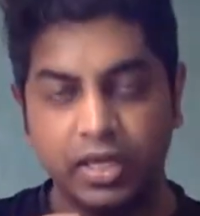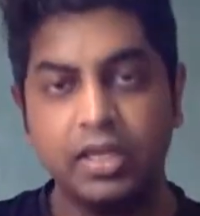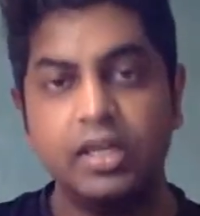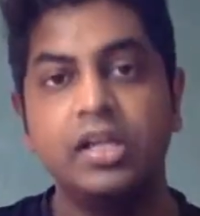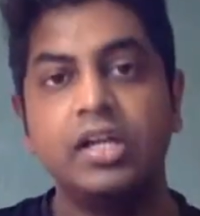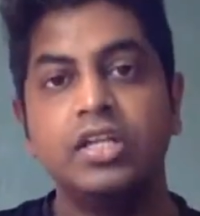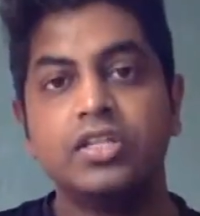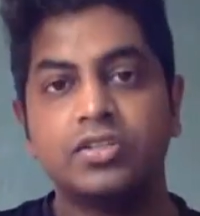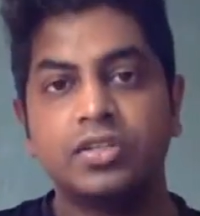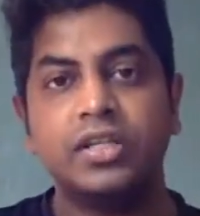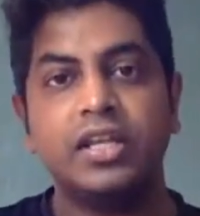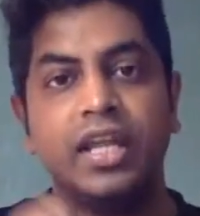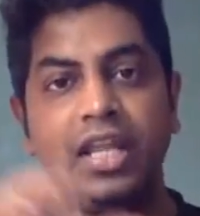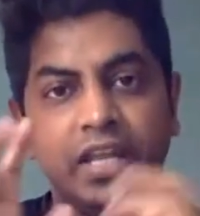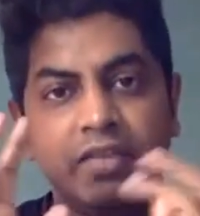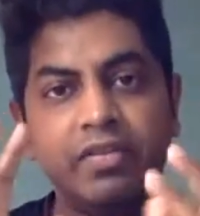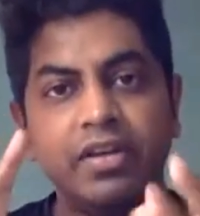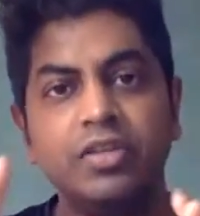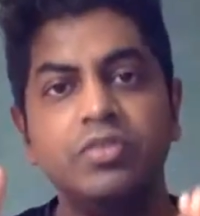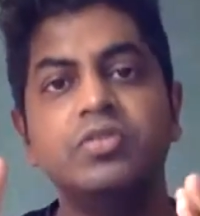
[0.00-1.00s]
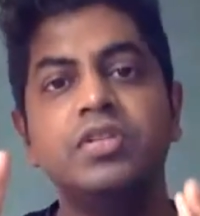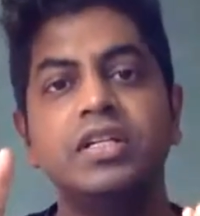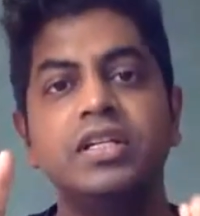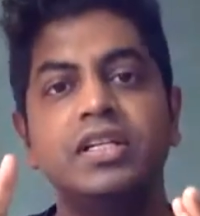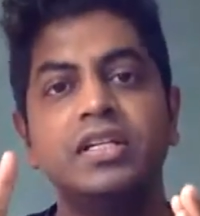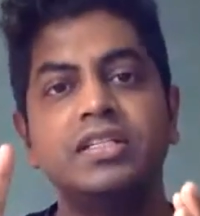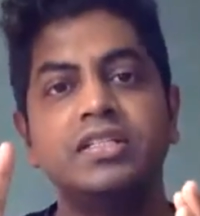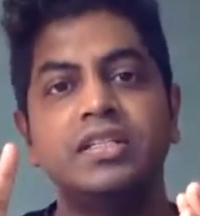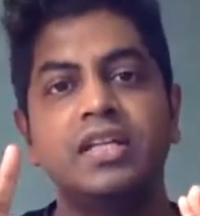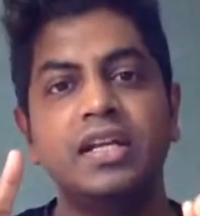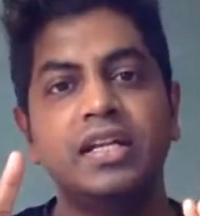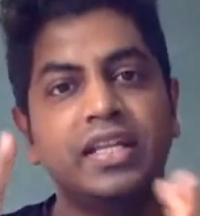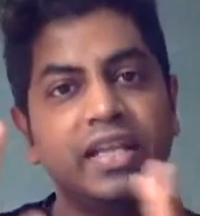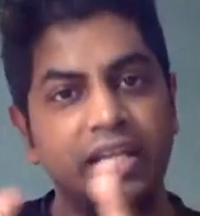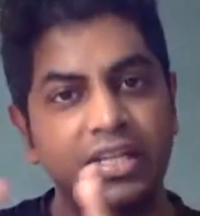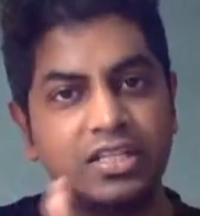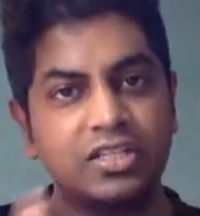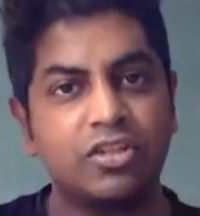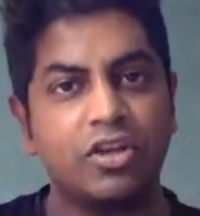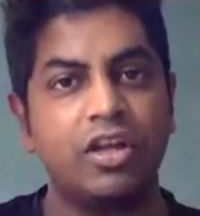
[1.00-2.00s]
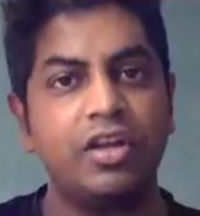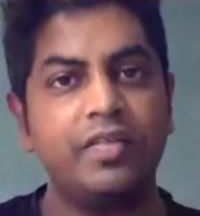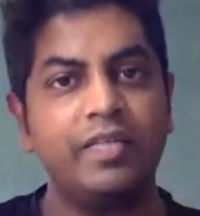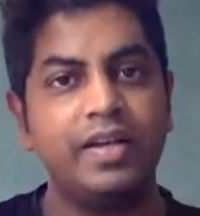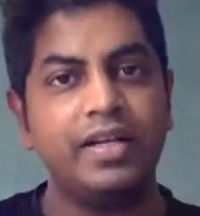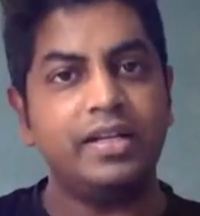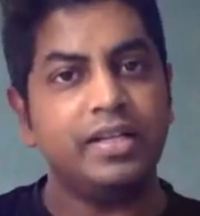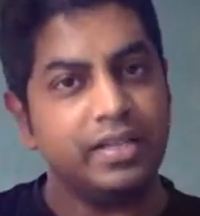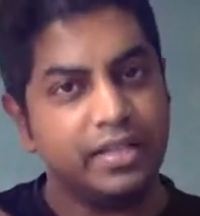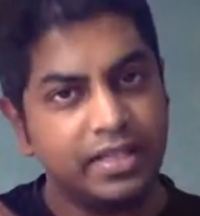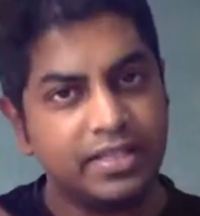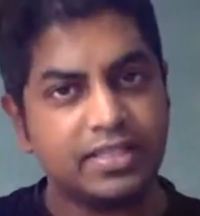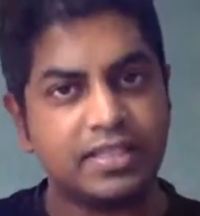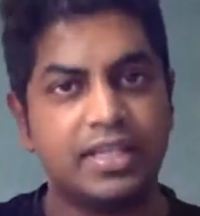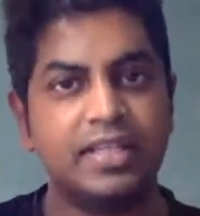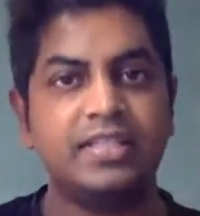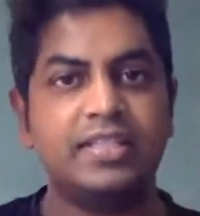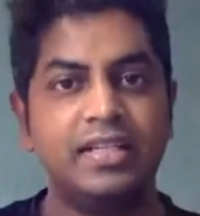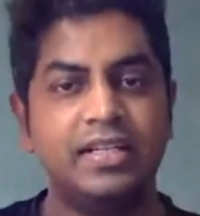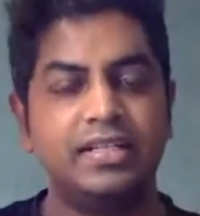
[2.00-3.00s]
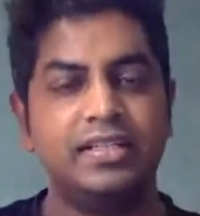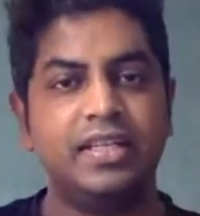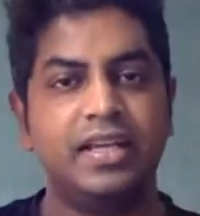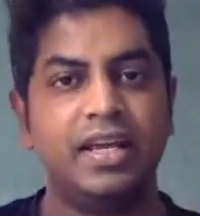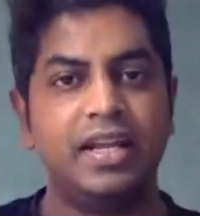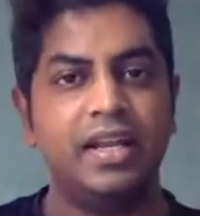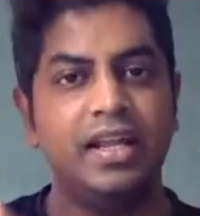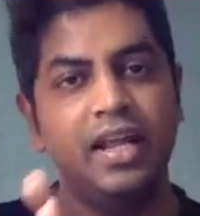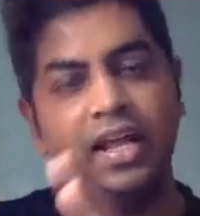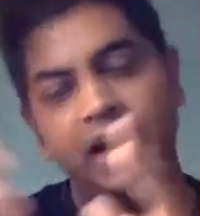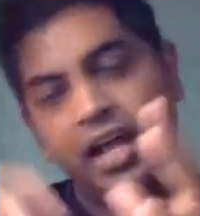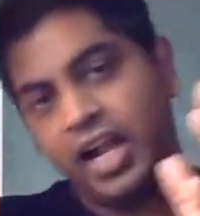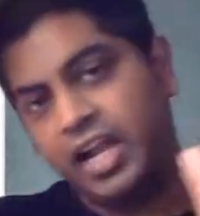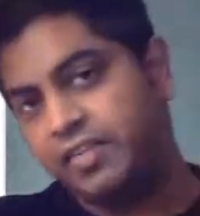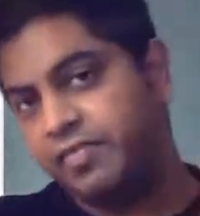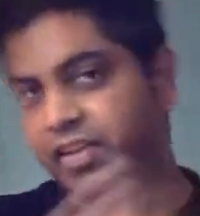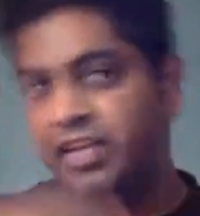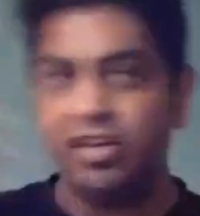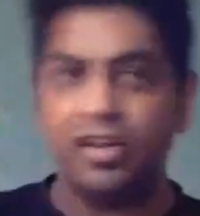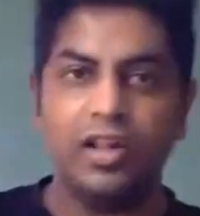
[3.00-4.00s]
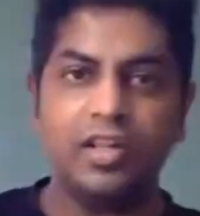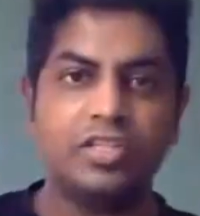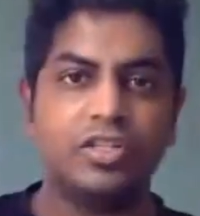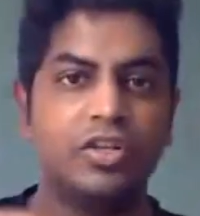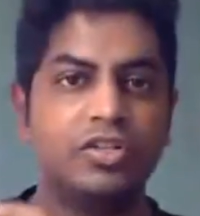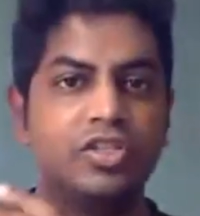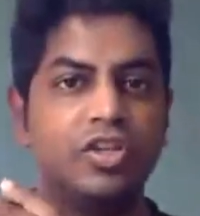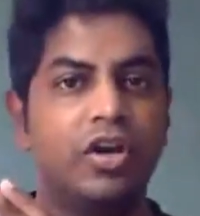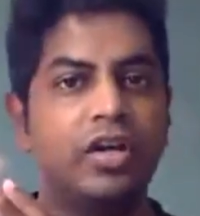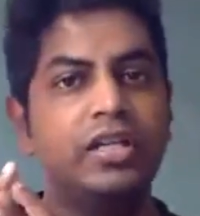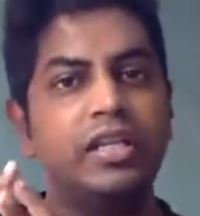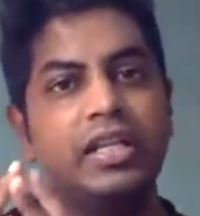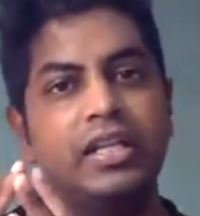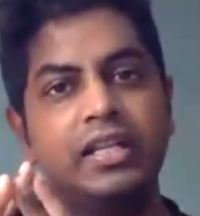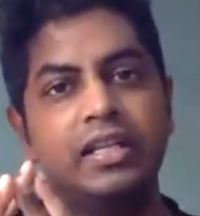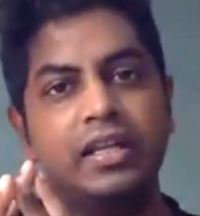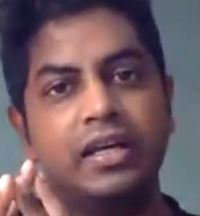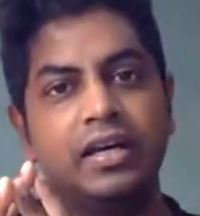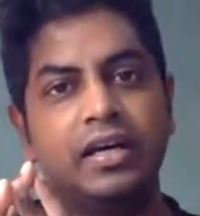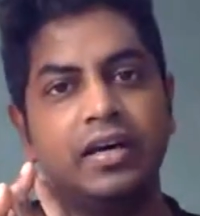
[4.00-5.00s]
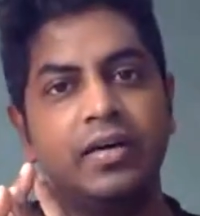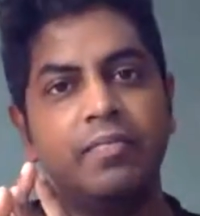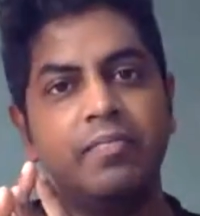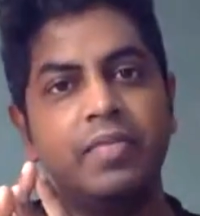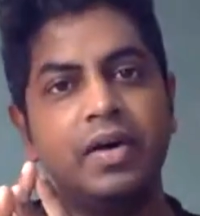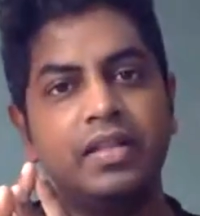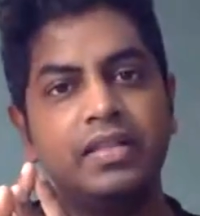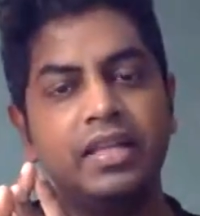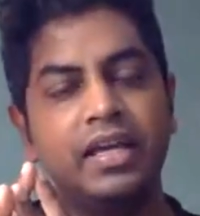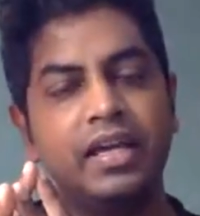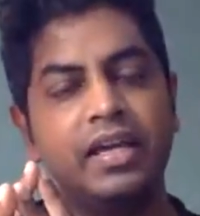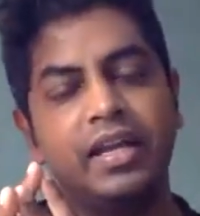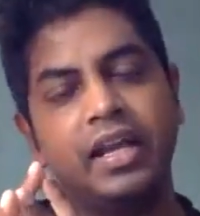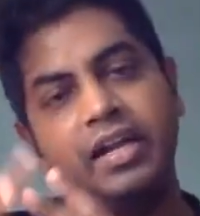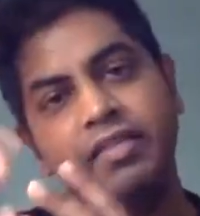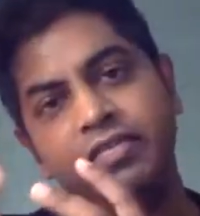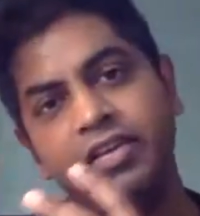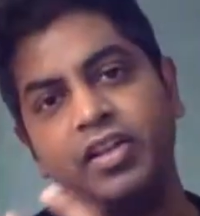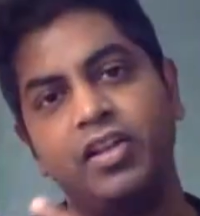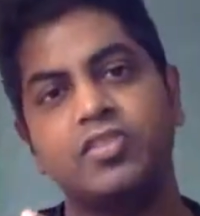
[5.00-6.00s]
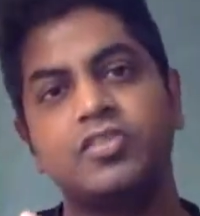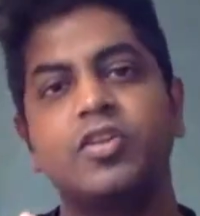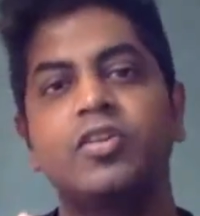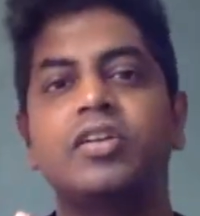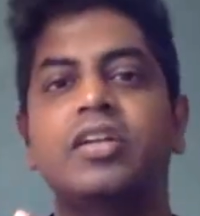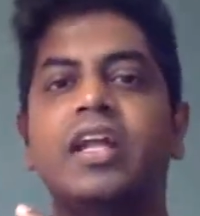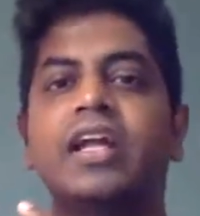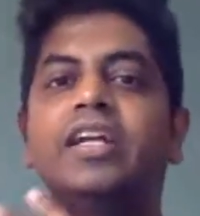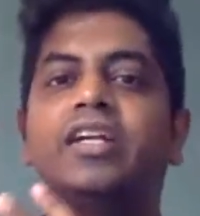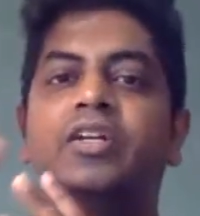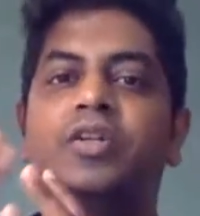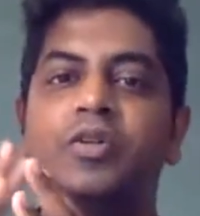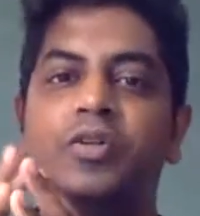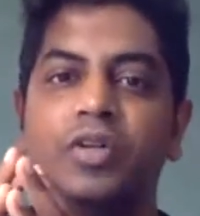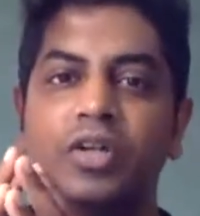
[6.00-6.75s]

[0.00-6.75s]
Okay, so that anyone who's interested can solve it, discuss it there, and we'll also join in there, and we'll also try